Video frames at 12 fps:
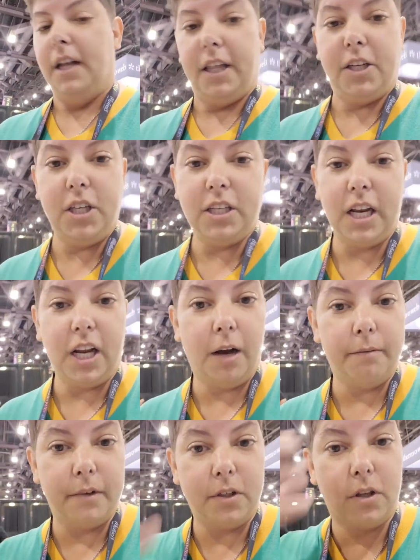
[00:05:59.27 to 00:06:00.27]
Like she's gonna
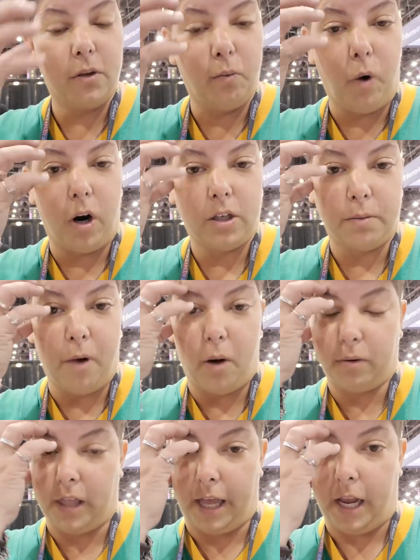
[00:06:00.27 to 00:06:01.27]
come to work tomorrow
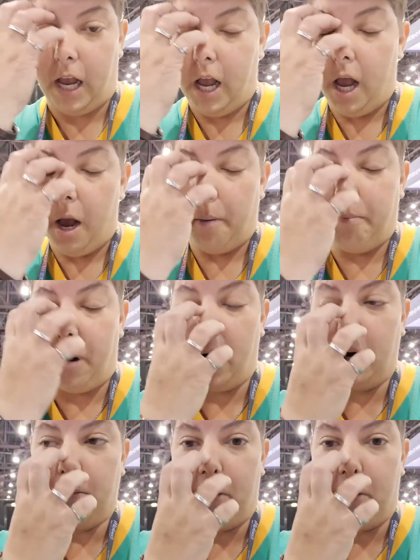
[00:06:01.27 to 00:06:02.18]
with like burn